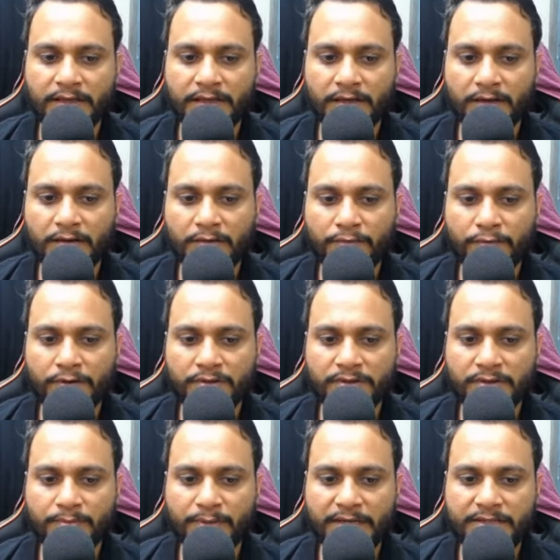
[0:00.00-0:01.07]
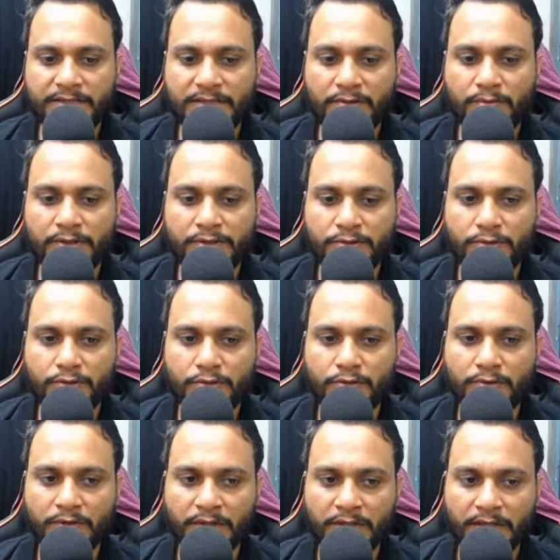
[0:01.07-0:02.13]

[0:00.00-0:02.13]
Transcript: for the price equals to 2,